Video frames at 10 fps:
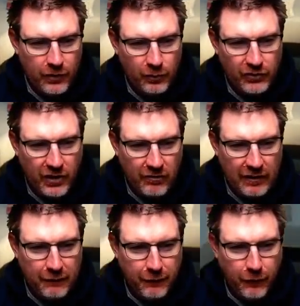who is currently
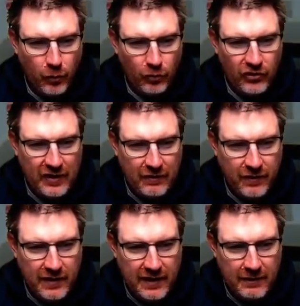14th
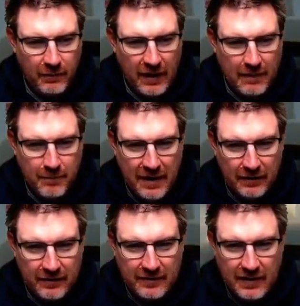and in by
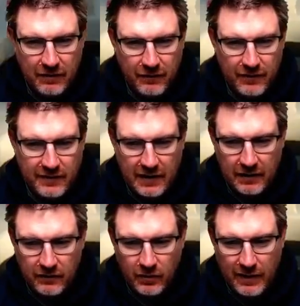about a tenth of a
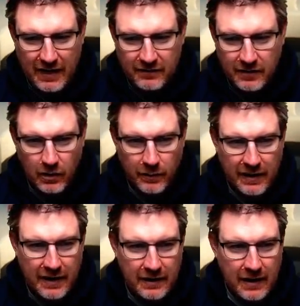second. So he has to go
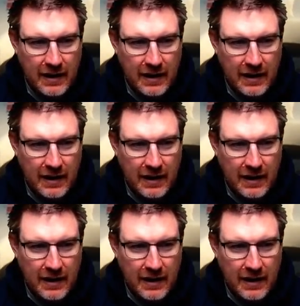again.